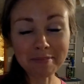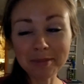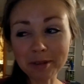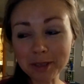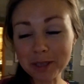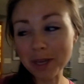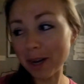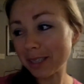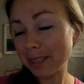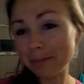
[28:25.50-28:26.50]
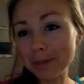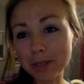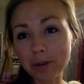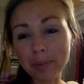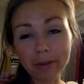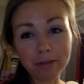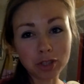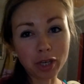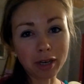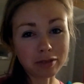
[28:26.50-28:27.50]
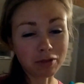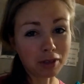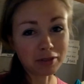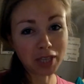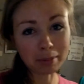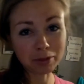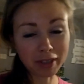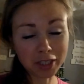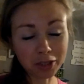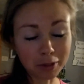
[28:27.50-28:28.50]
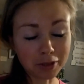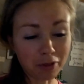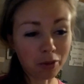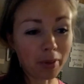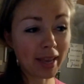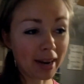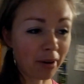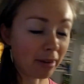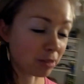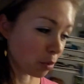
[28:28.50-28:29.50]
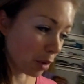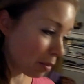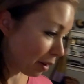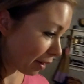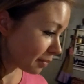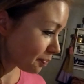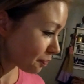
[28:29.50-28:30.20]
which was awesome. So my refrigerator is full of chopped vegetables for the week, and I don't have to worry about it.